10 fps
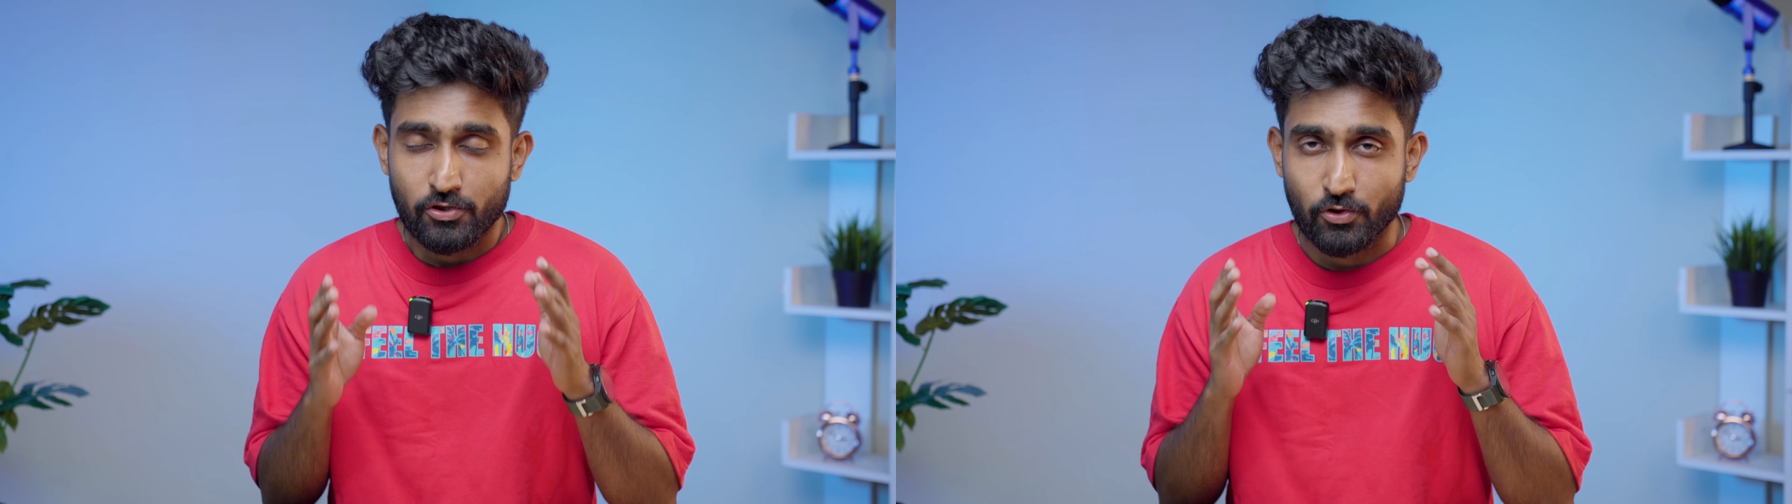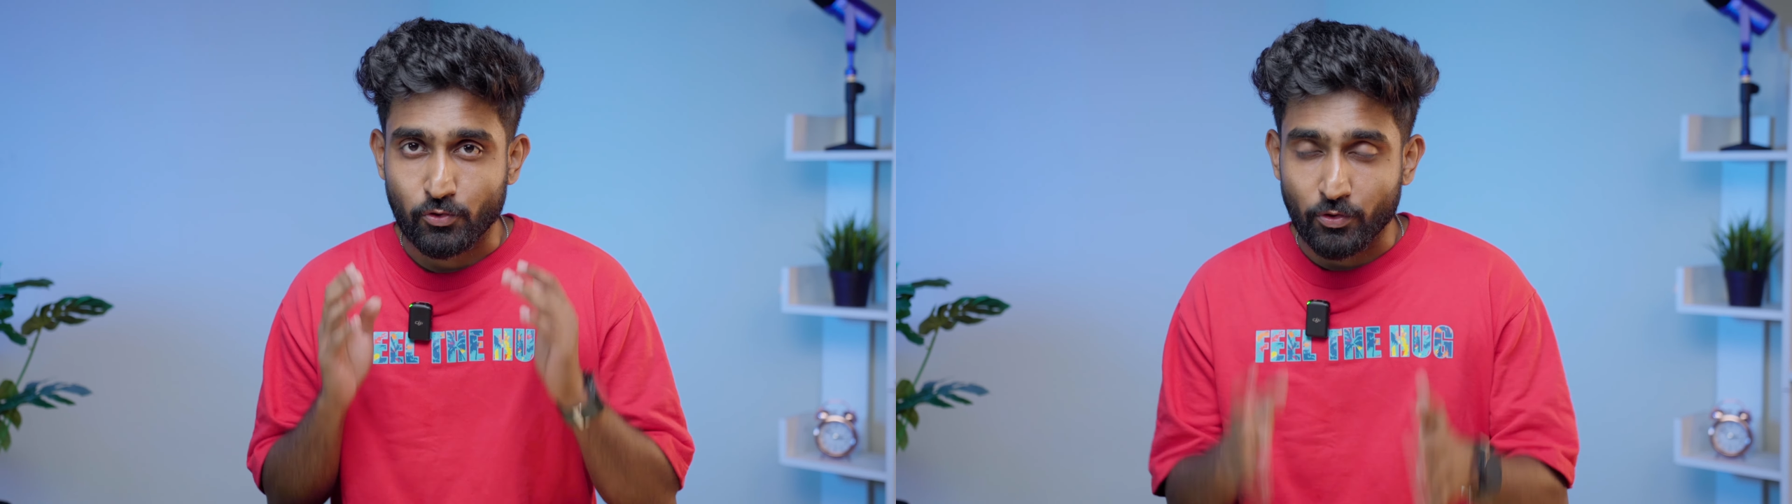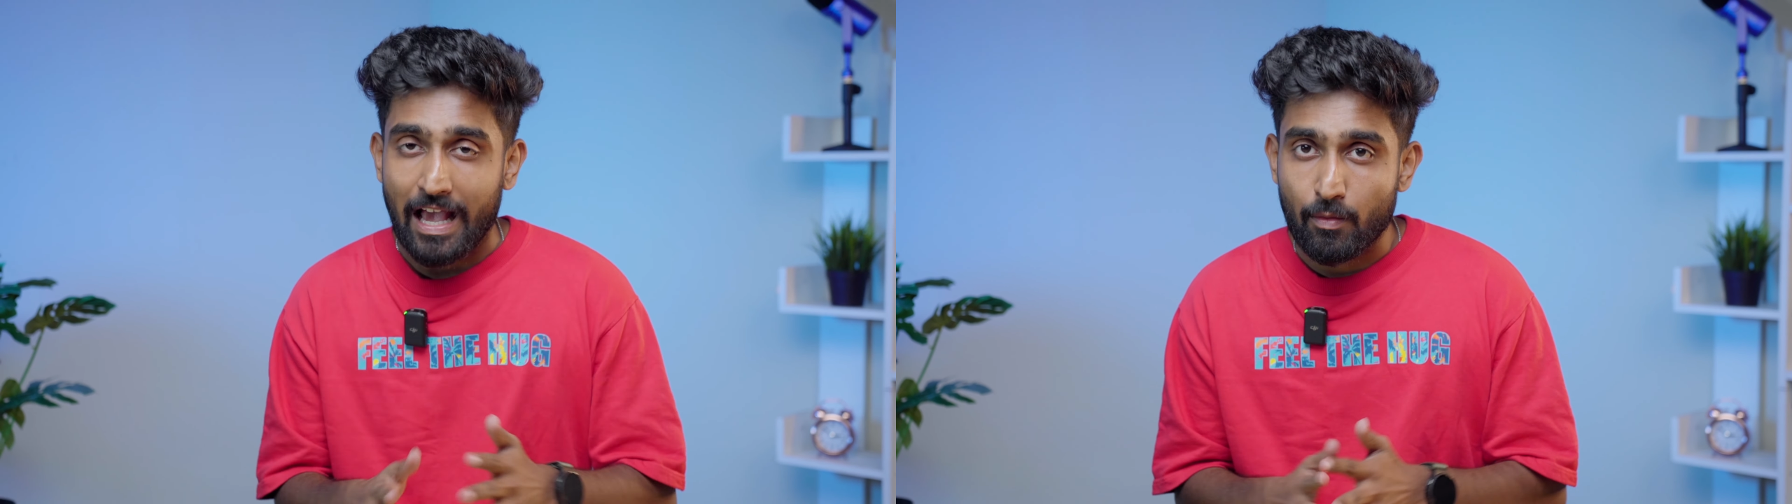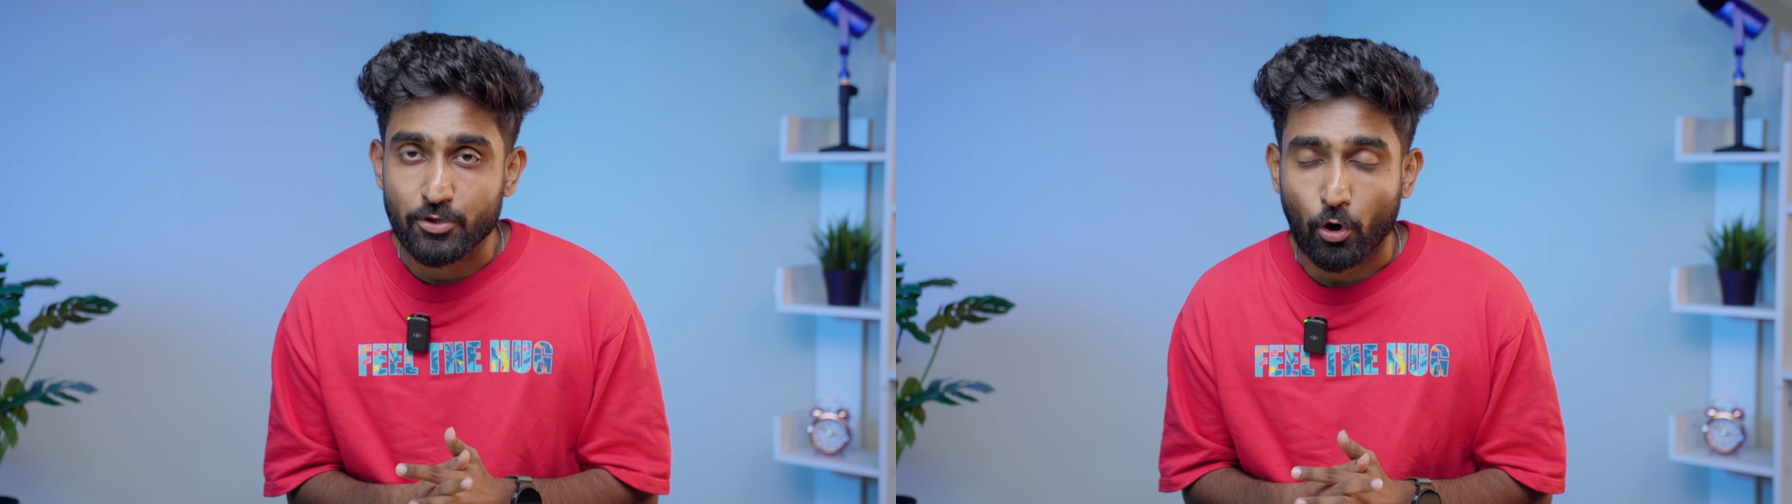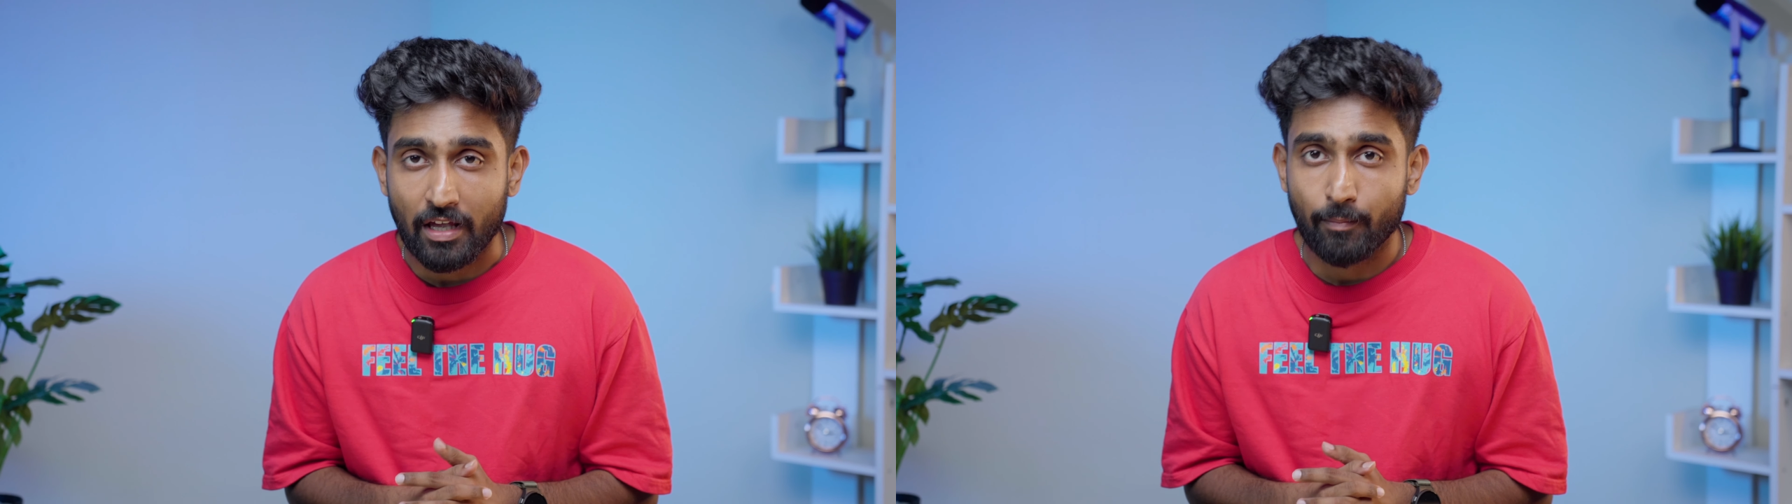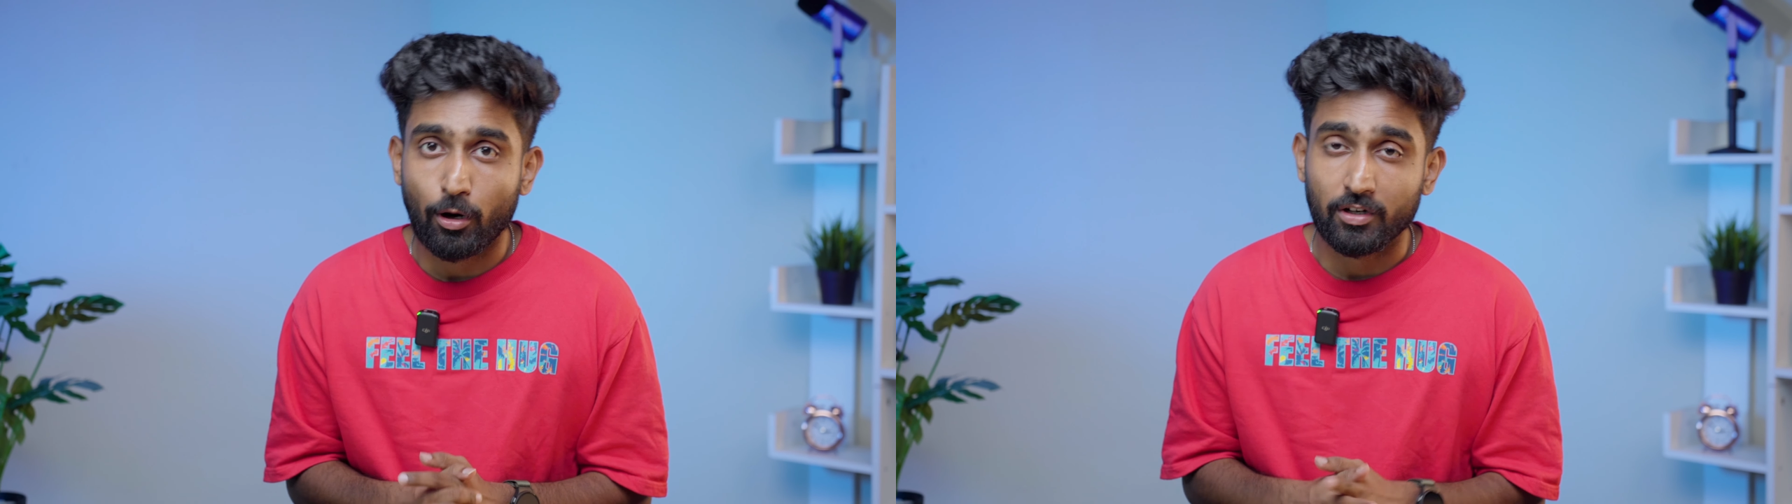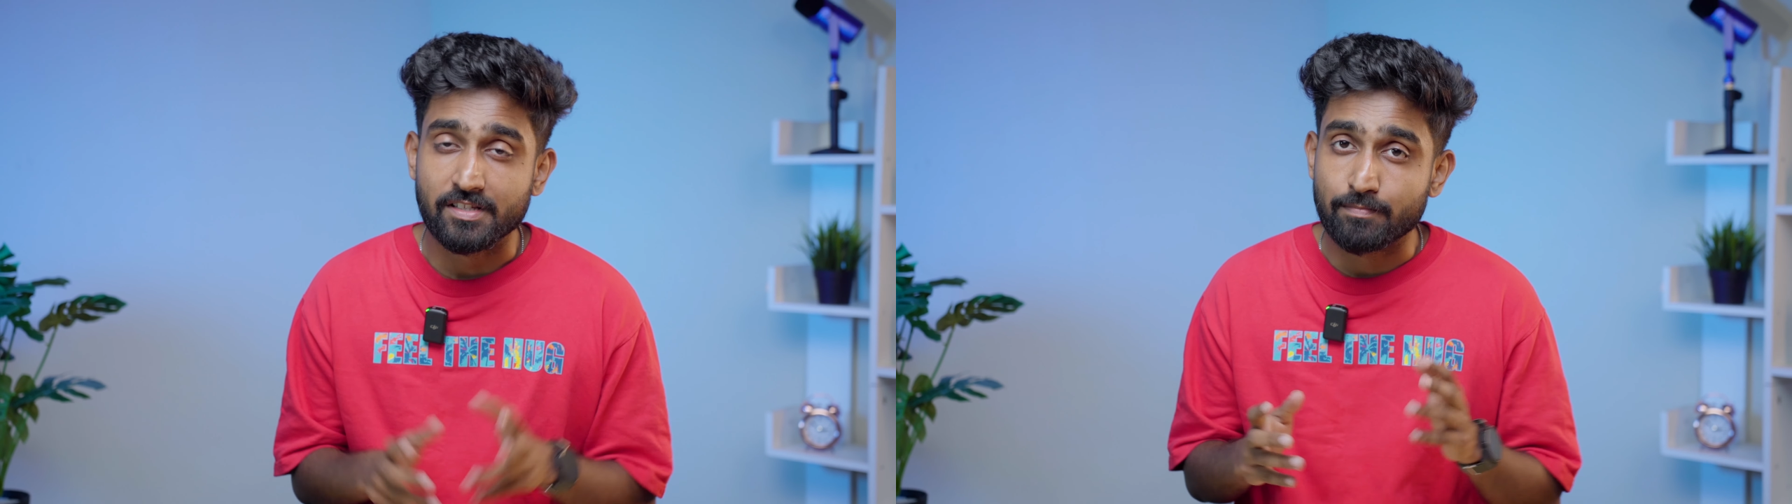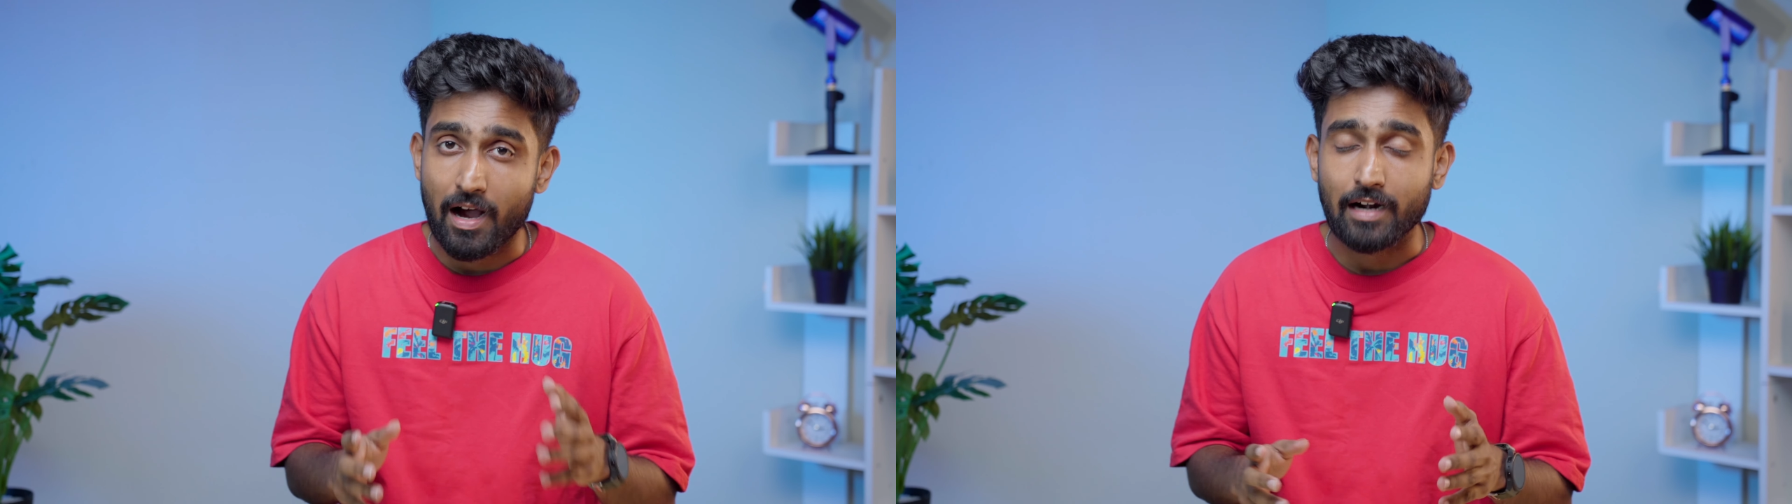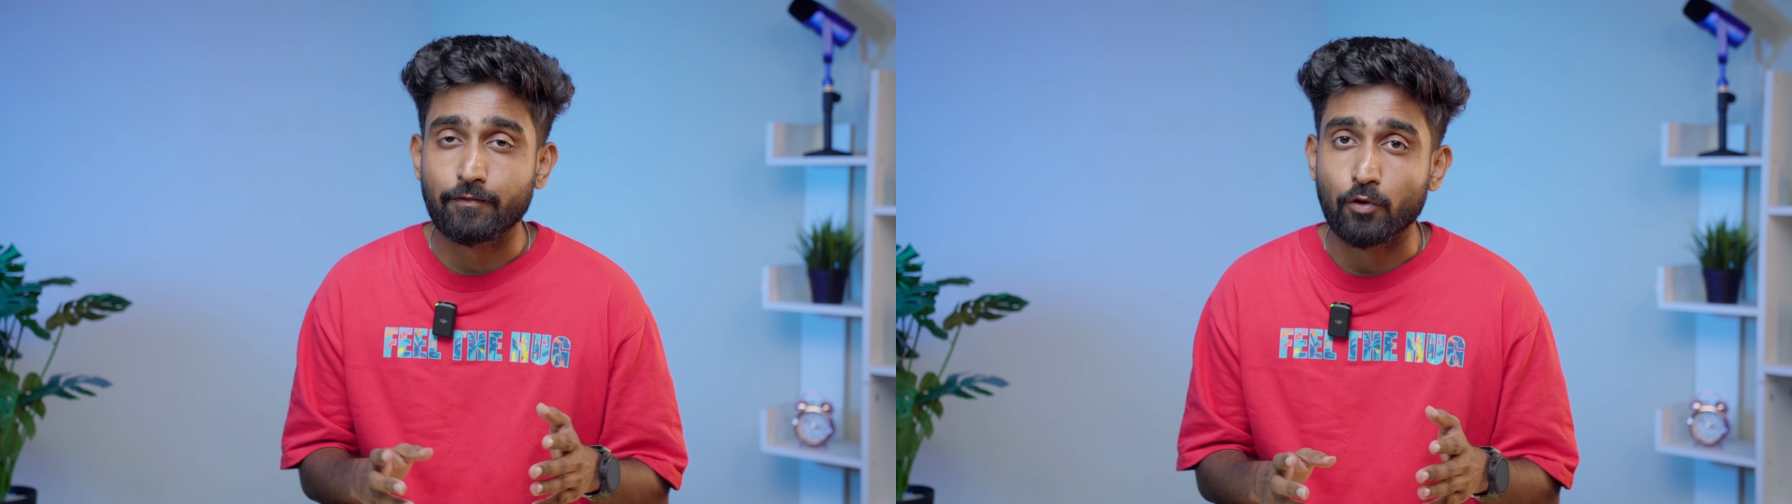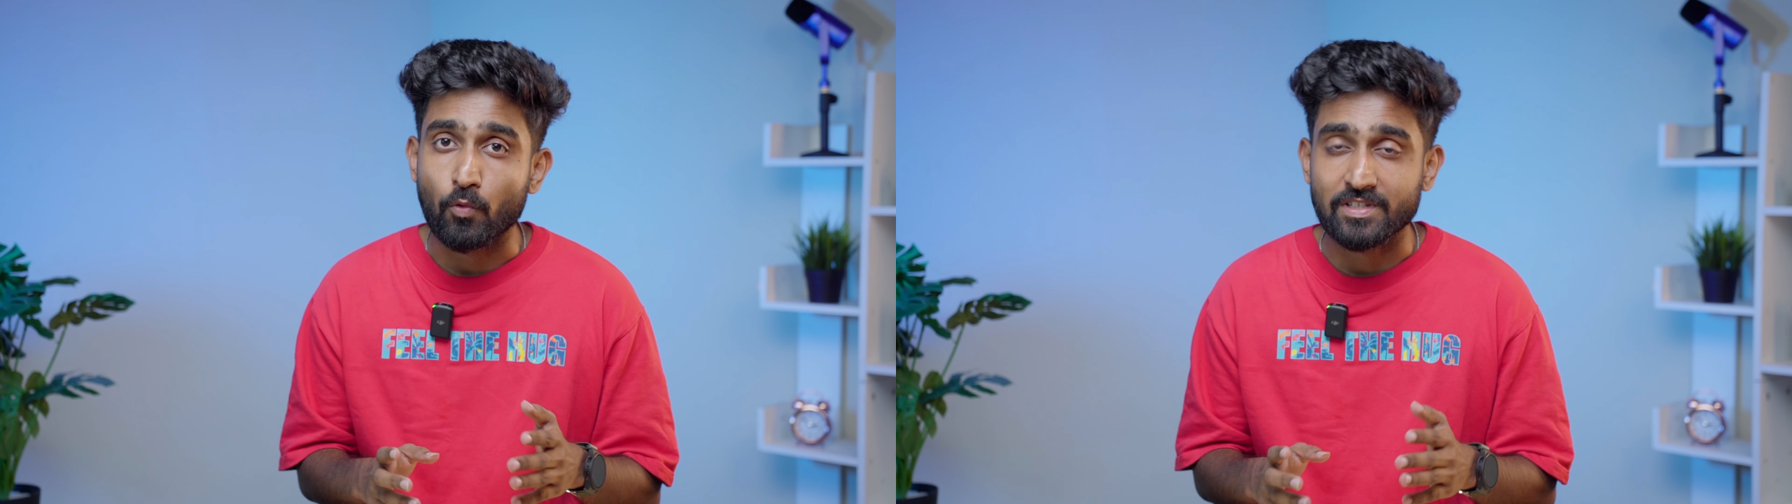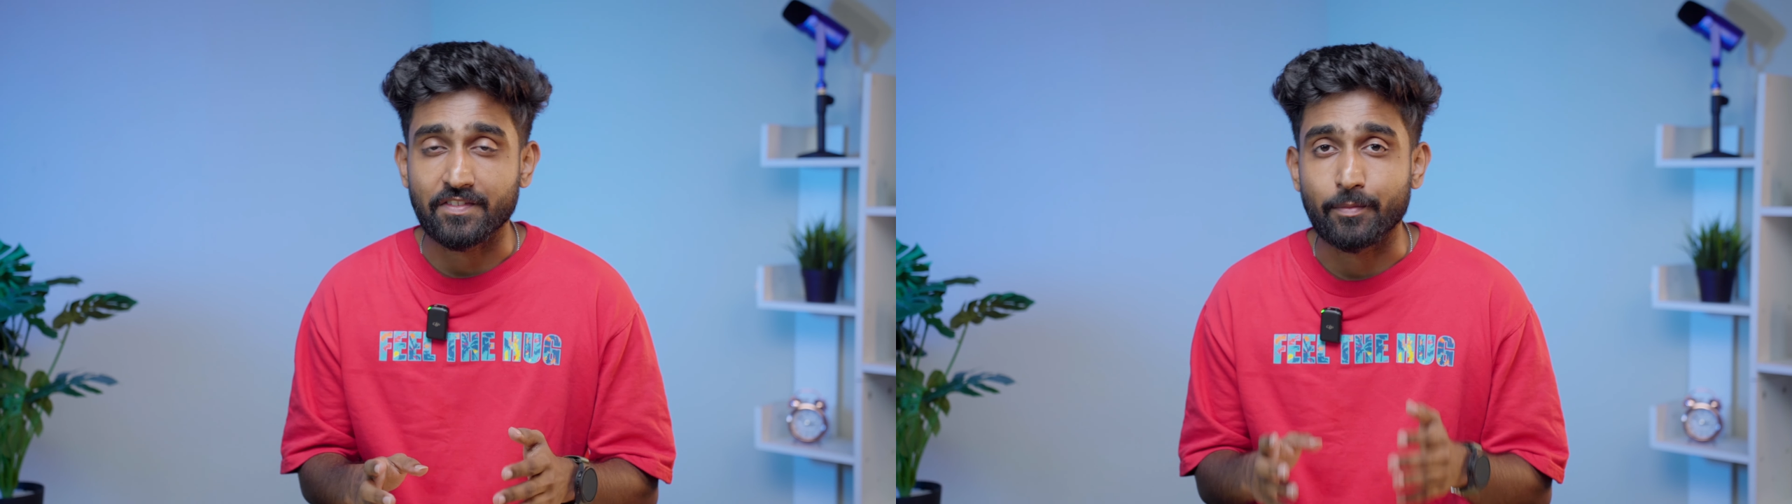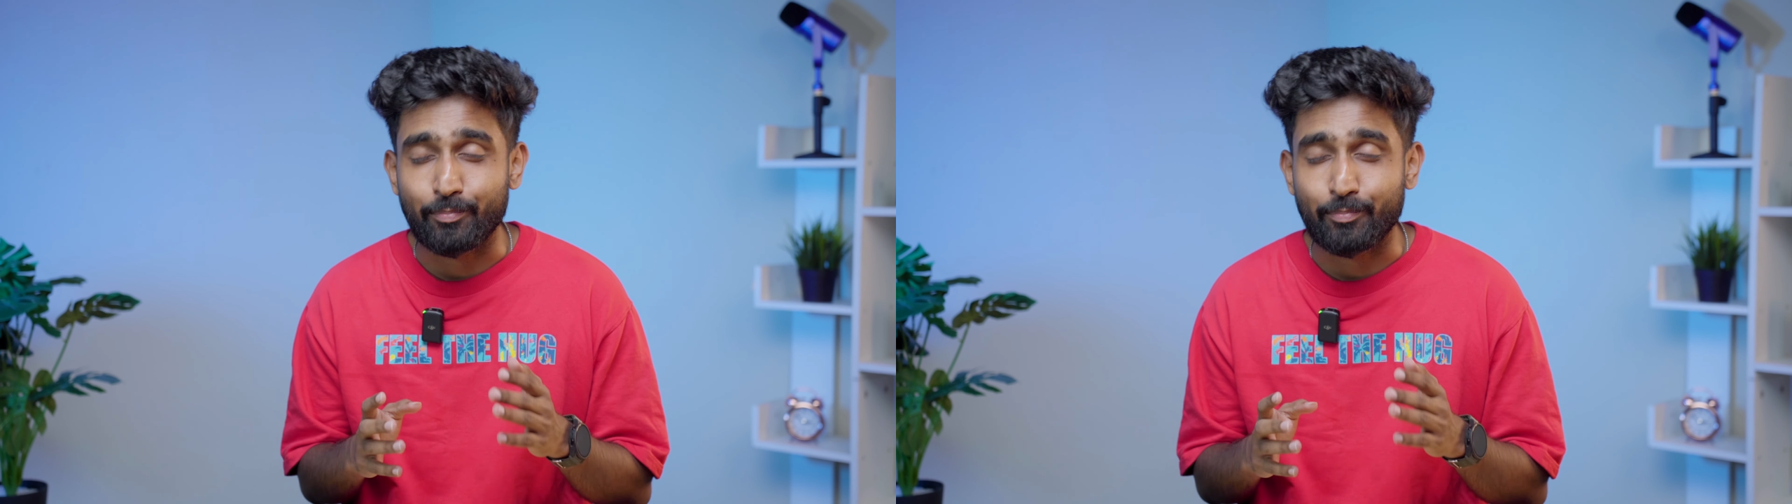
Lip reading: So today I'll be talking about a smartphone which has the